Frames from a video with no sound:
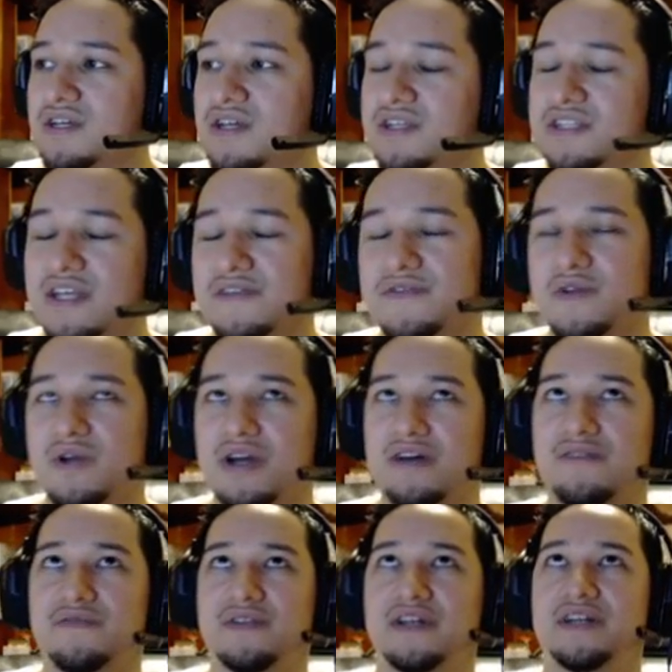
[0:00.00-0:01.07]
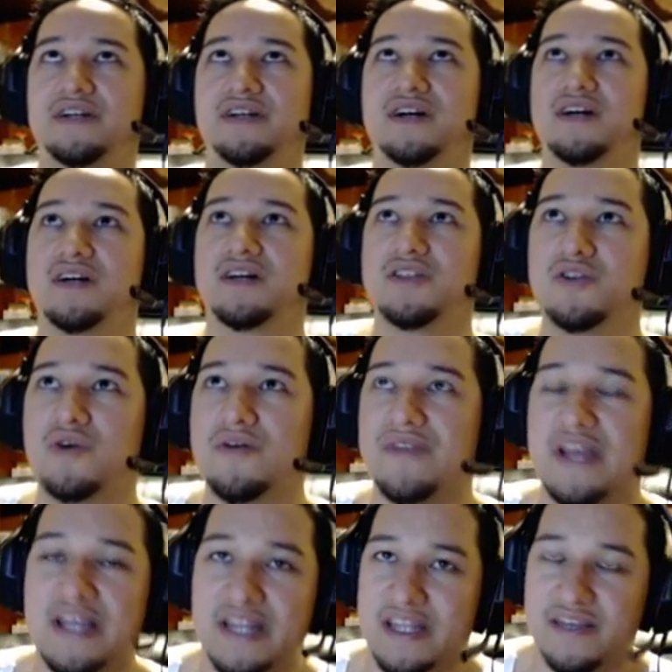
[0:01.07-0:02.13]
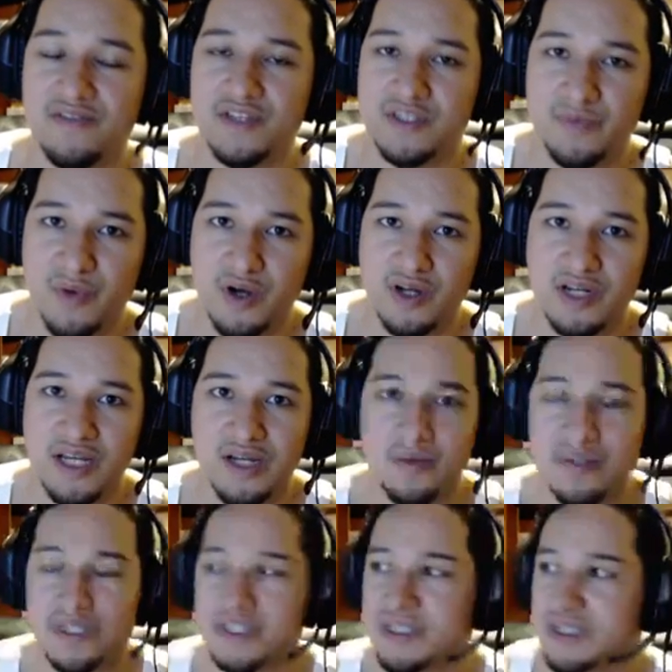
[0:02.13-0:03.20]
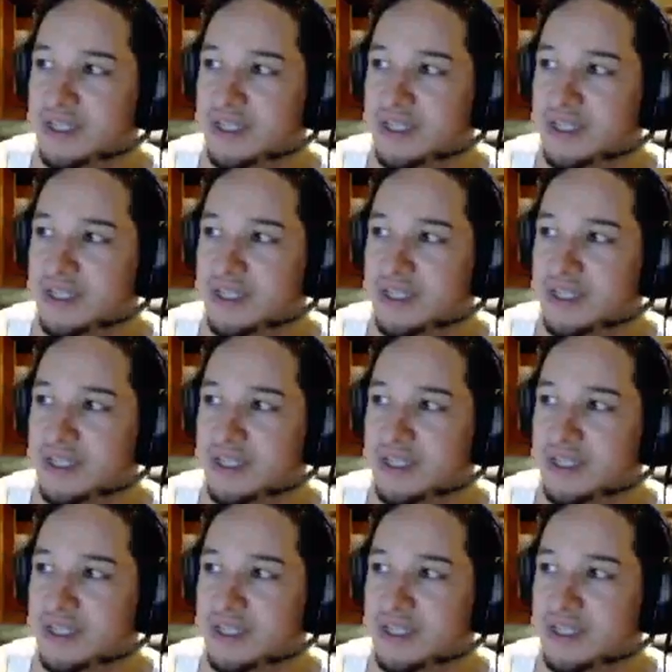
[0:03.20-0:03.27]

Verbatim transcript: say if you have like you don't have any of the spawn helmets,